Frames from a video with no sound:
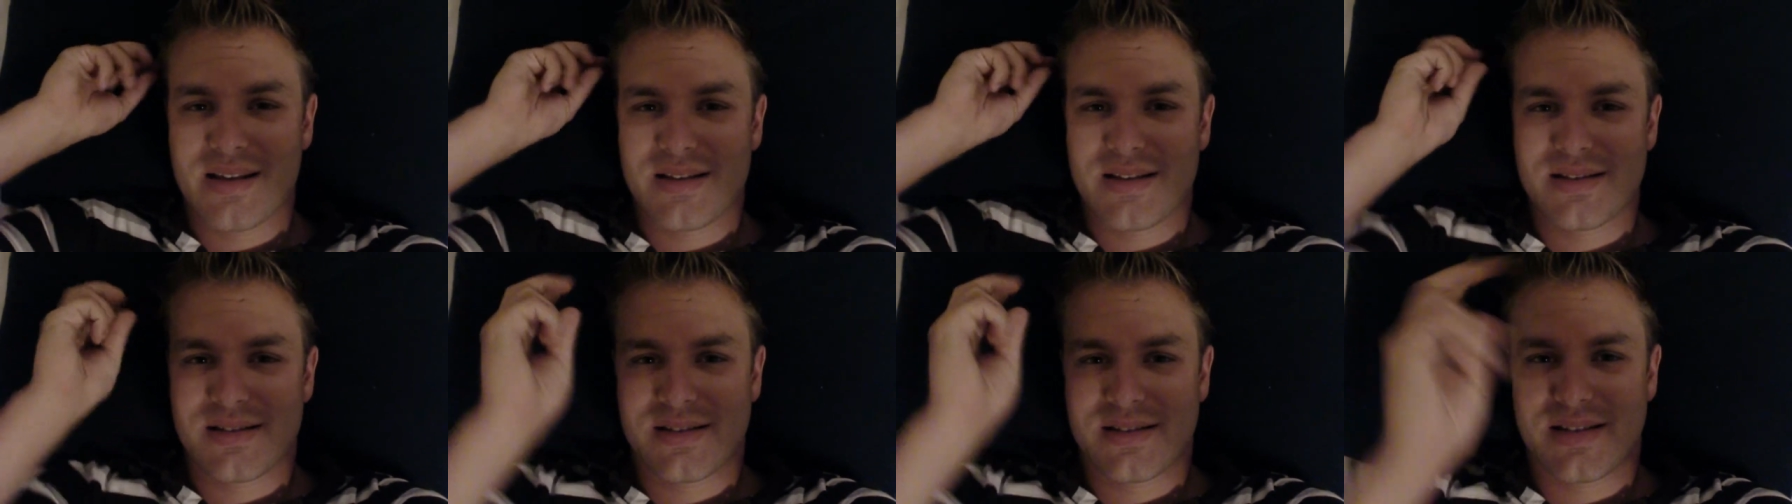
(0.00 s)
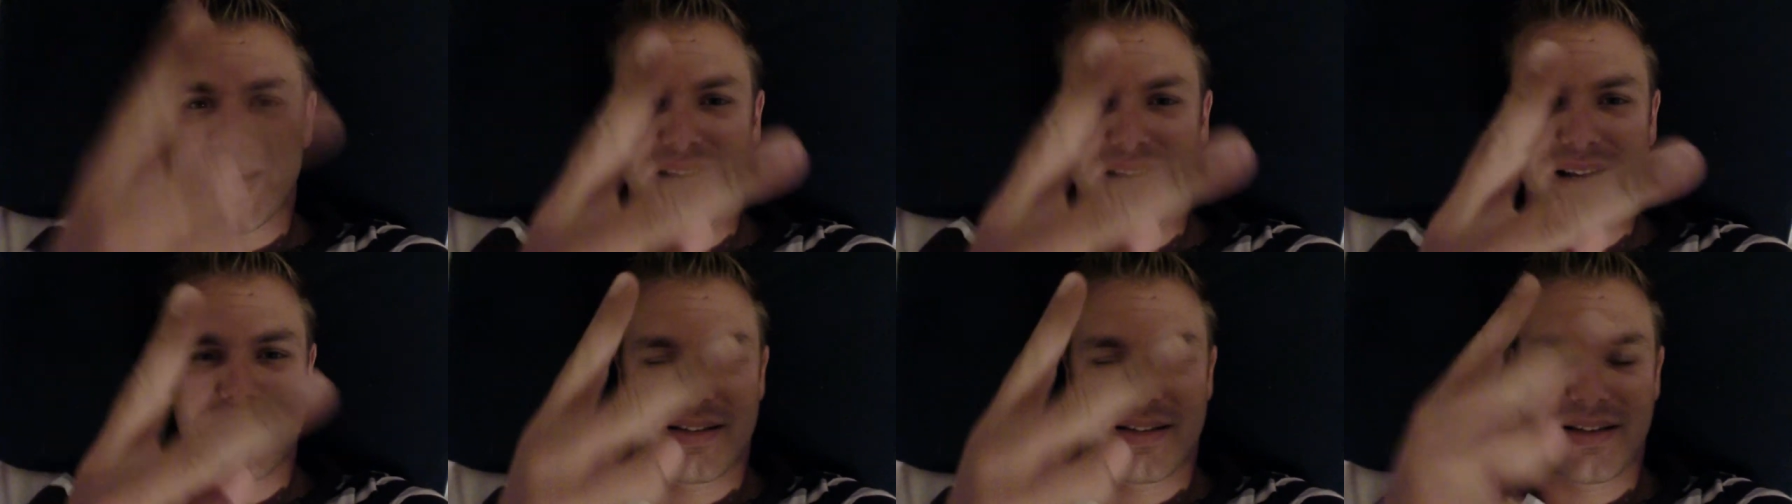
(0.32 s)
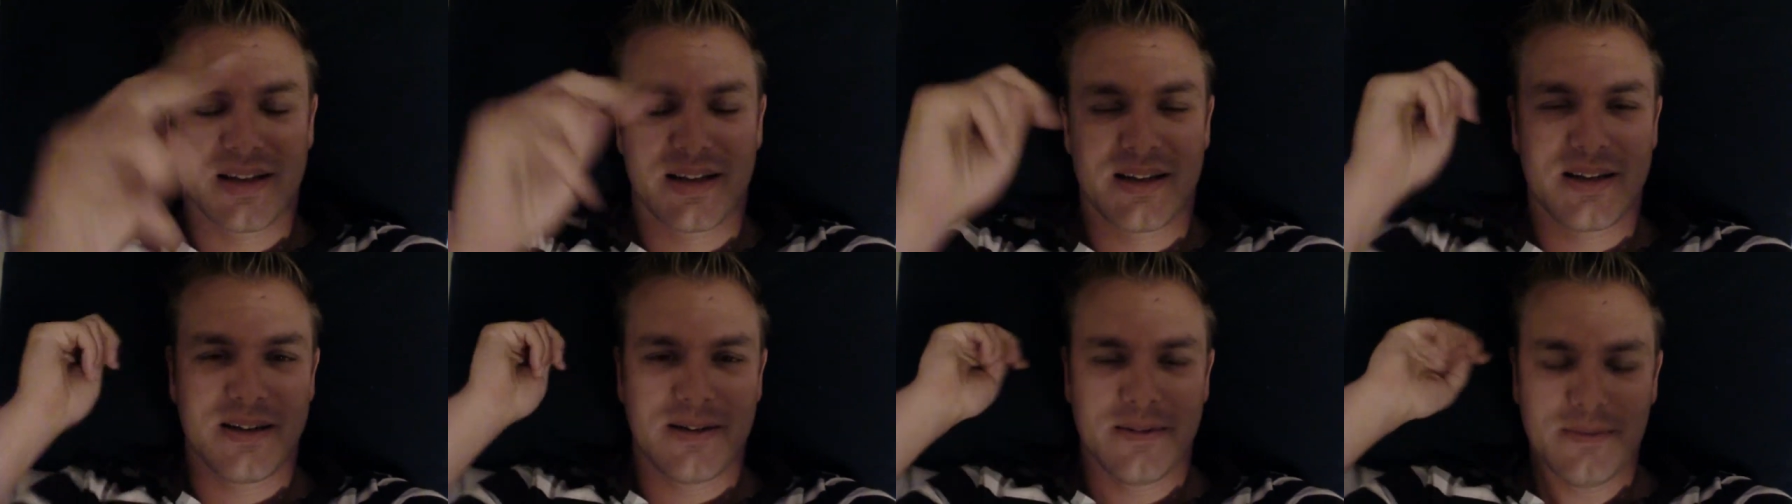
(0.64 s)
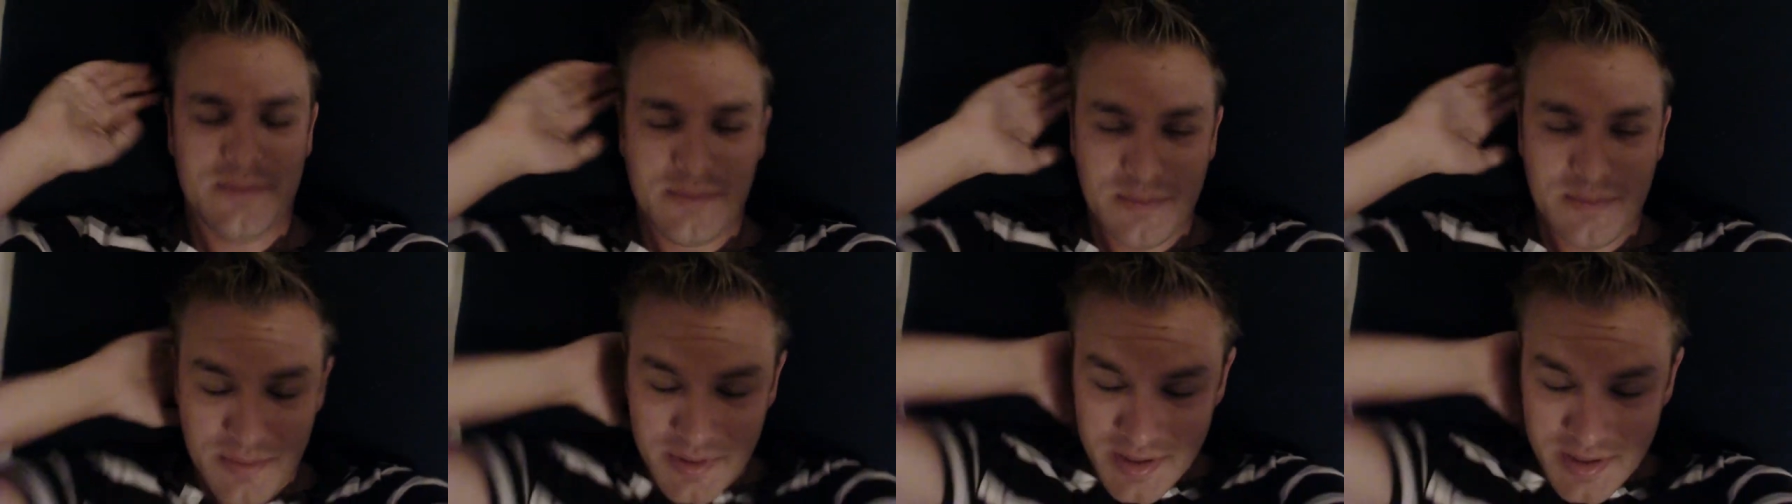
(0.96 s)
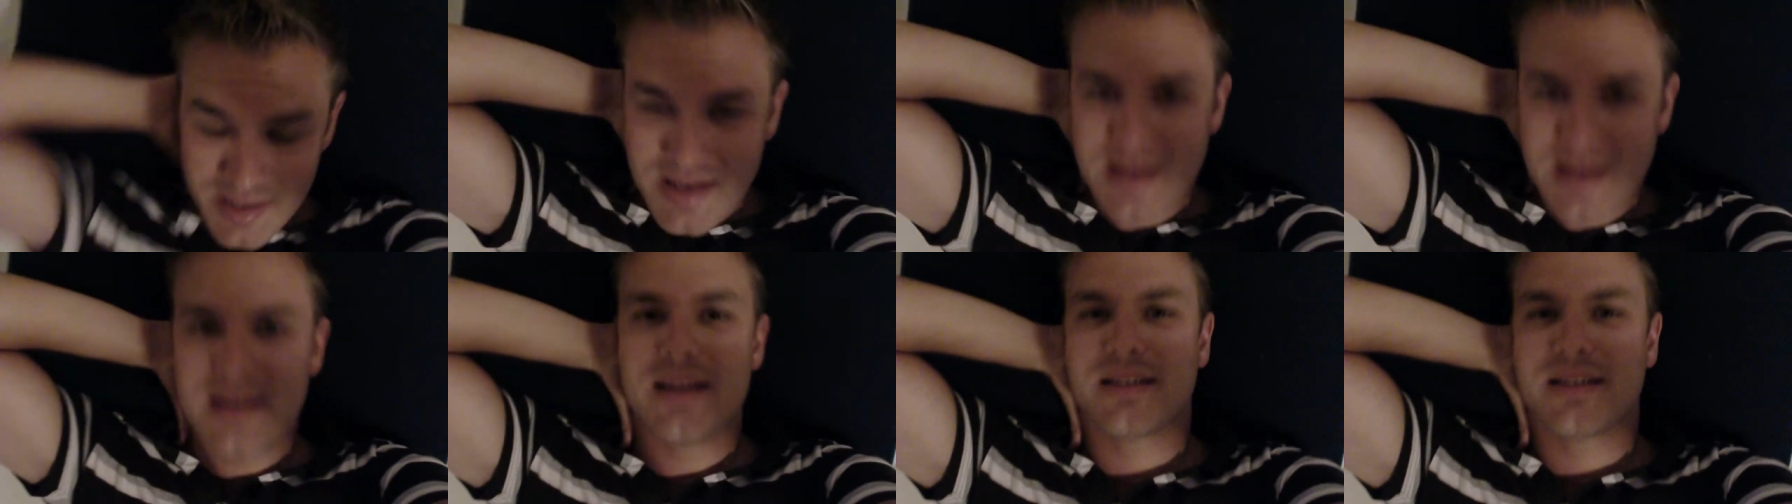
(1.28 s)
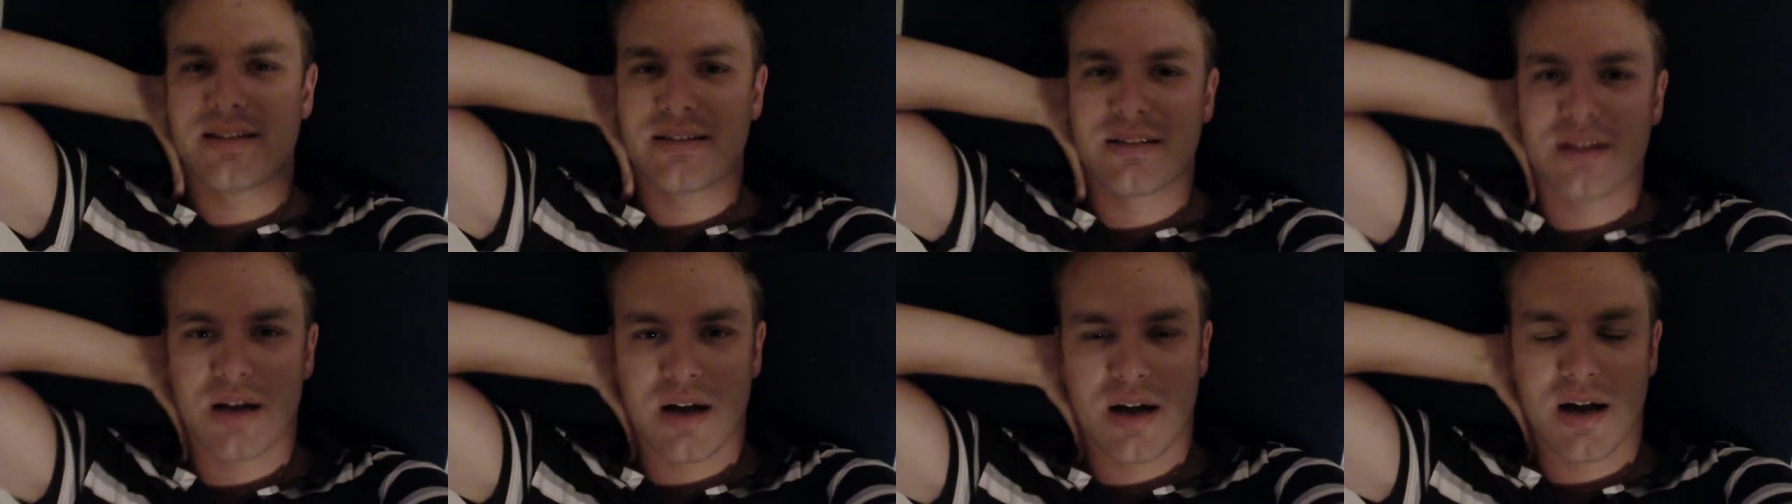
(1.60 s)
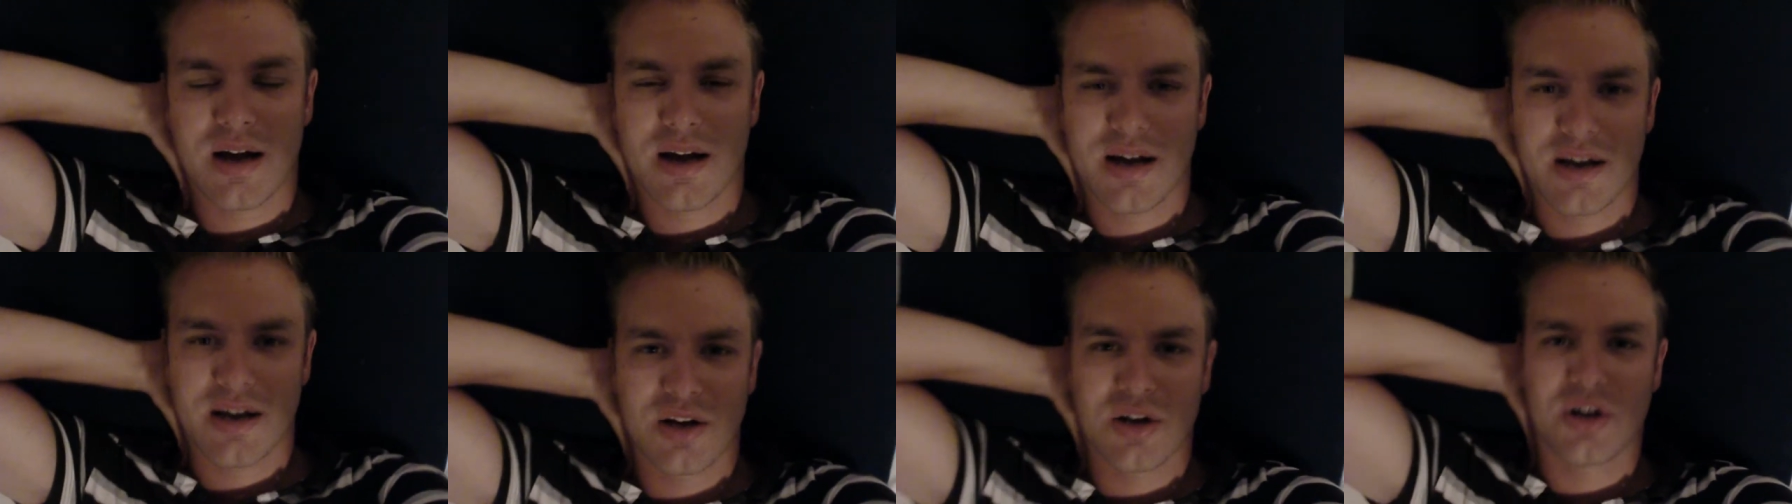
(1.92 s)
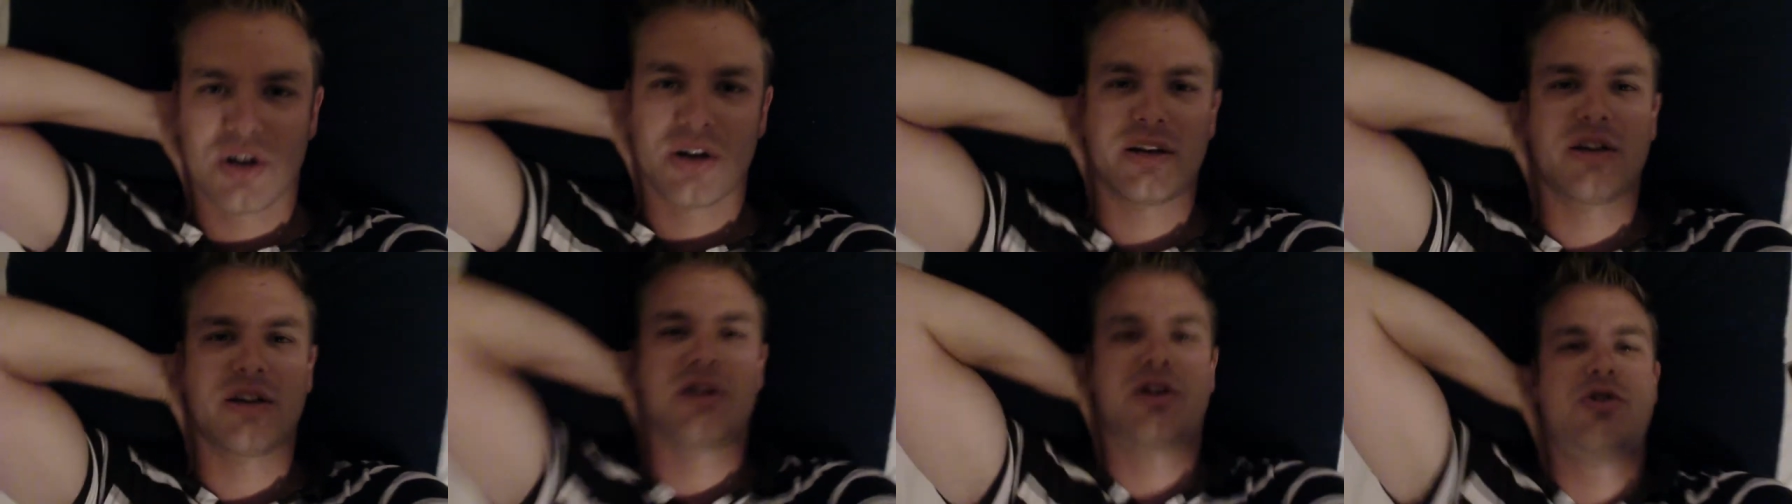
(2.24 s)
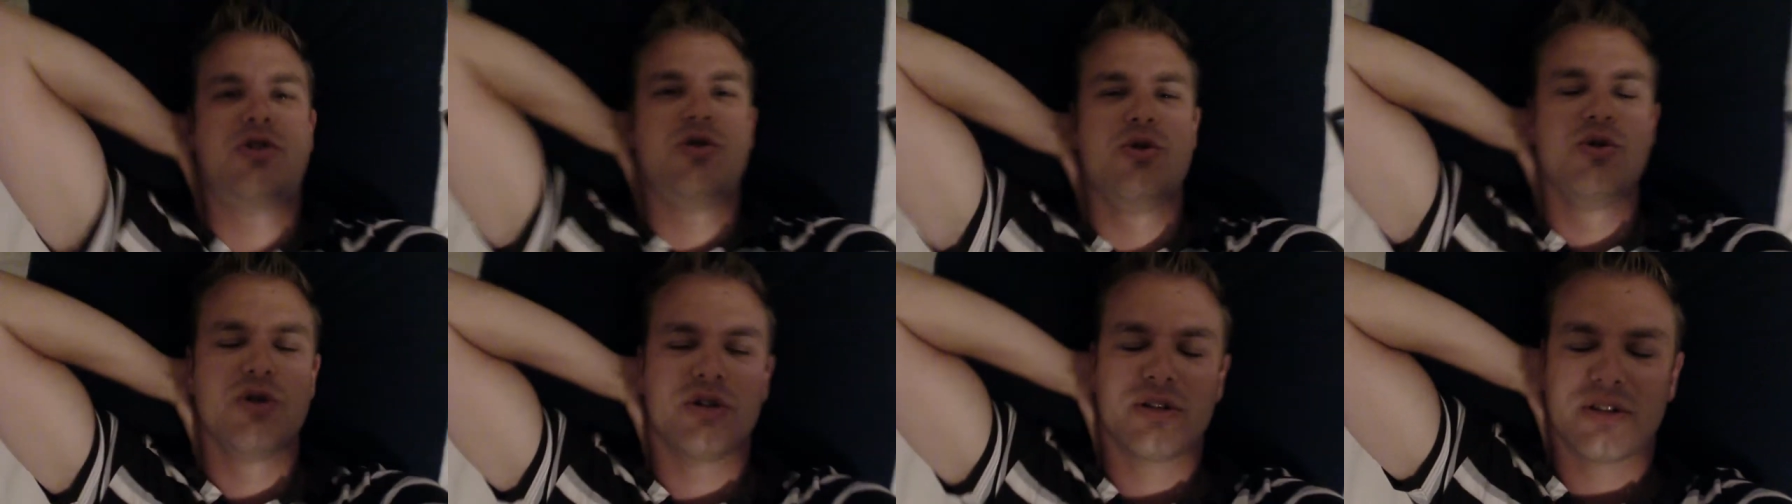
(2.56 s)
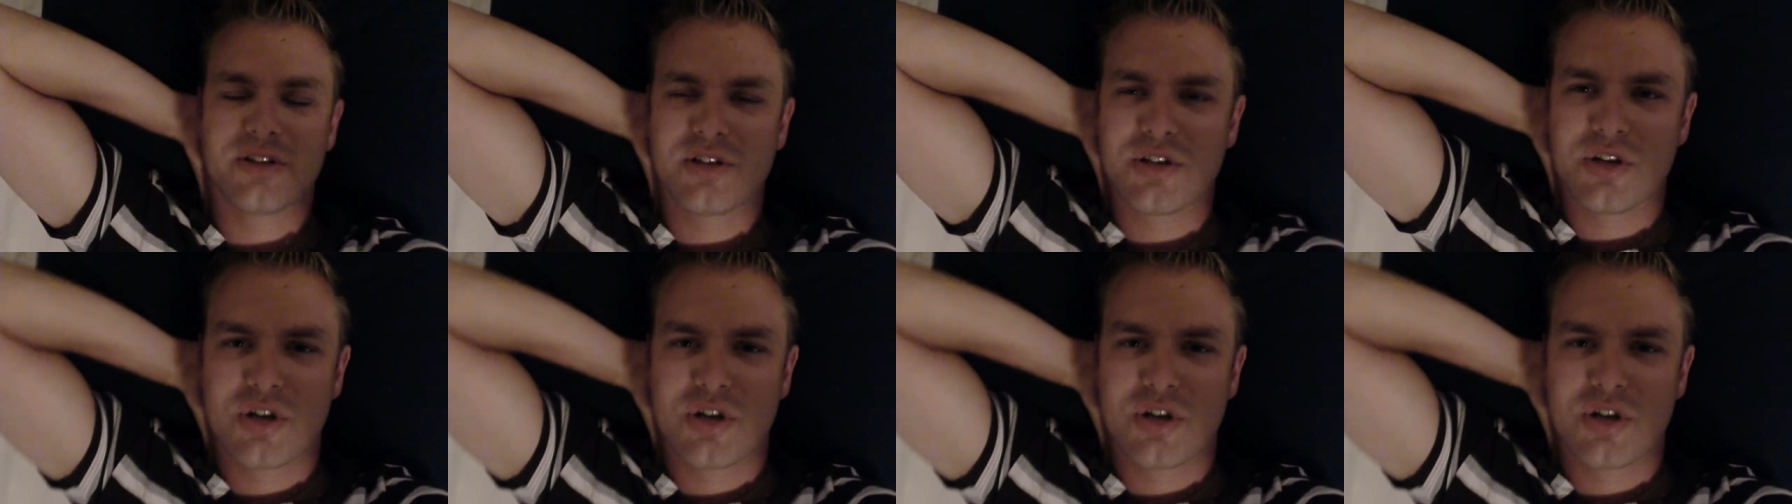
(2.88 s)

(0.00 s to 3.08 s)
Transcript: Second thing is I got a good